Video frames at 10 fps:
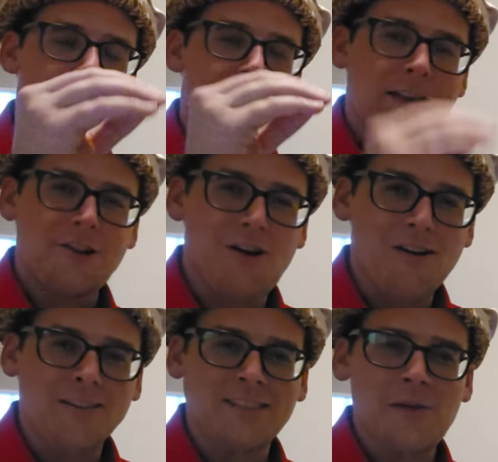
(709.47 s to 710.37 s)
and I don't
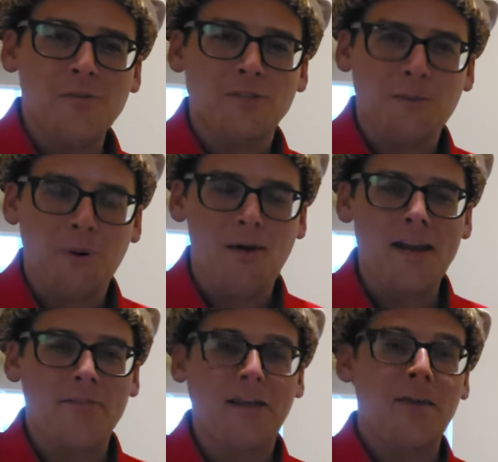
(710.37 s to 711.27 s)
understand what's the
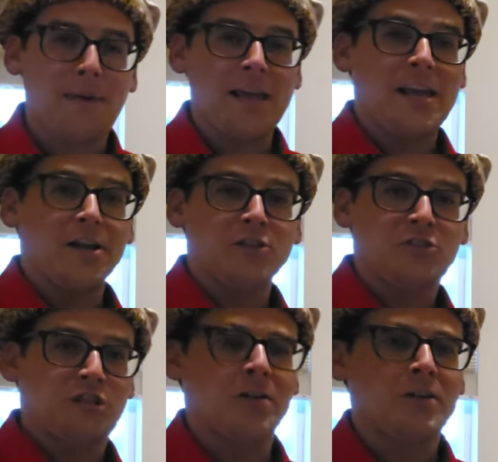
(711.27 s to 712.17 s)
point of keeping year
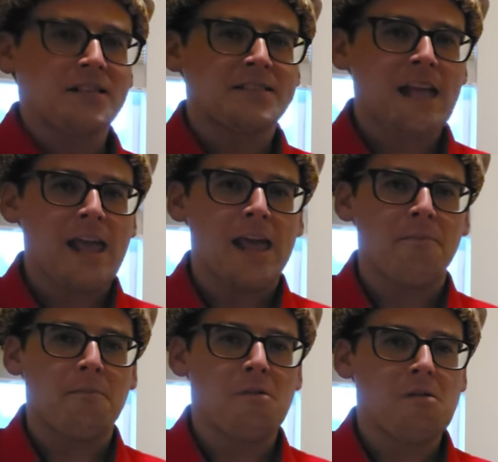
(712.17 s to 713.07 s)
zero the
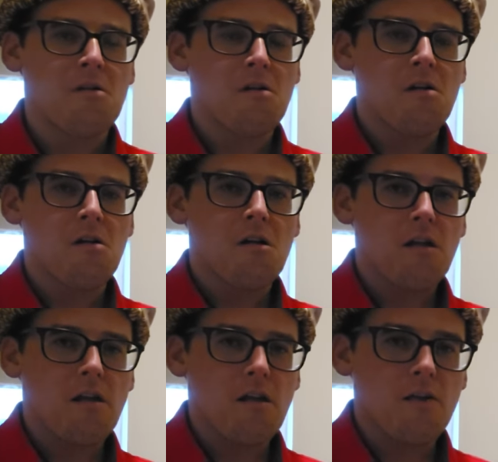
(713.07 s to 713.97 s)
same
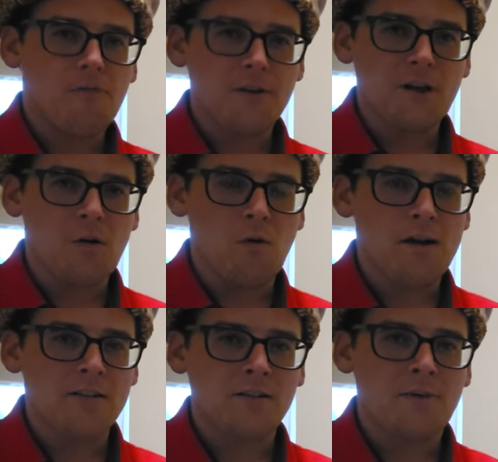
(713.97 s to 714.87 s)
if we don't
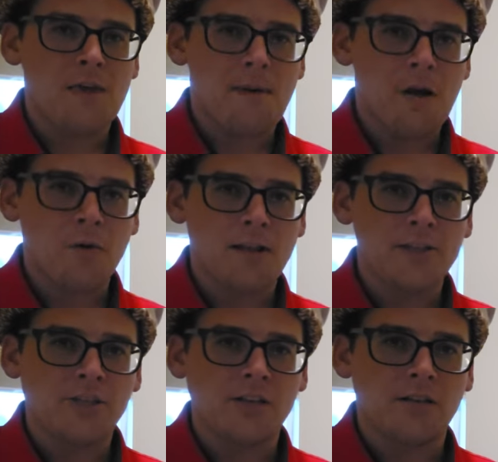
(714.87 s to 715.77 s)
want it to be about
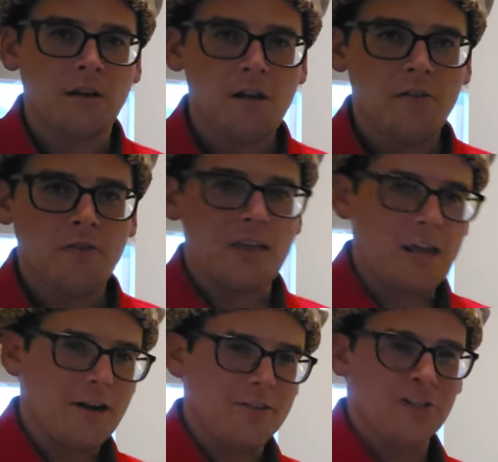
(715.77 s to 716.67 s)
religion. The
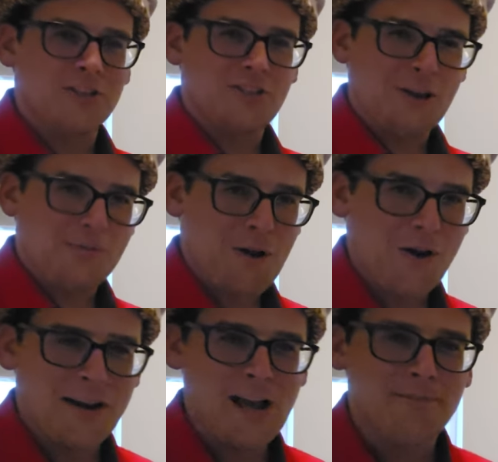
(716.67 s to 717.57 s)
years are still
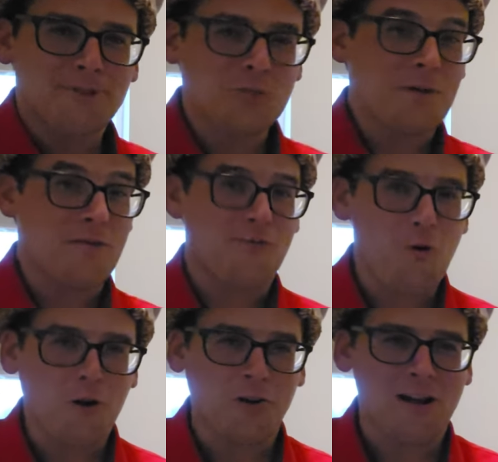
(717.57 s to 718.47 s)
broken up to
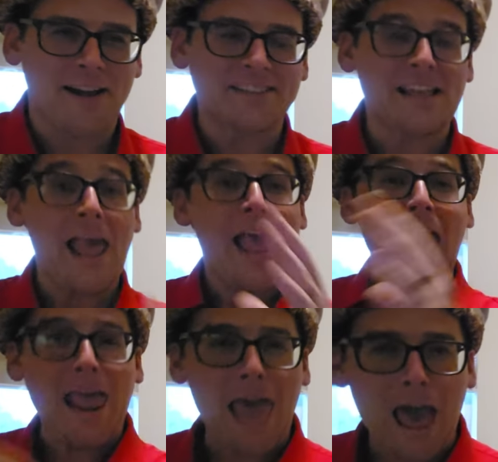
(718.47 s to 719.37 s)
before Christ
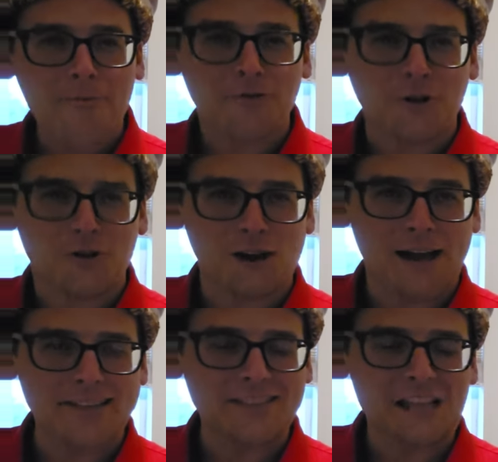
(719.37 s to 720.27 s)
and after
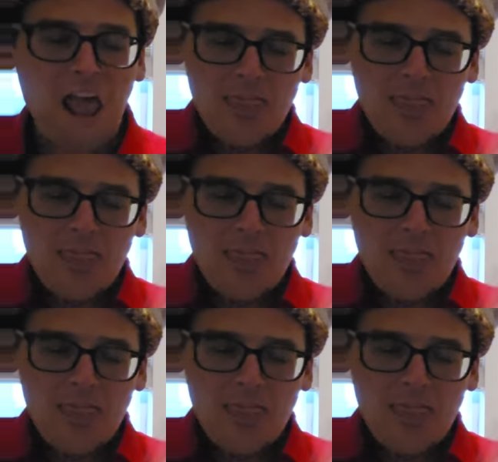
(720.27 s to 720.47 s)
Christ.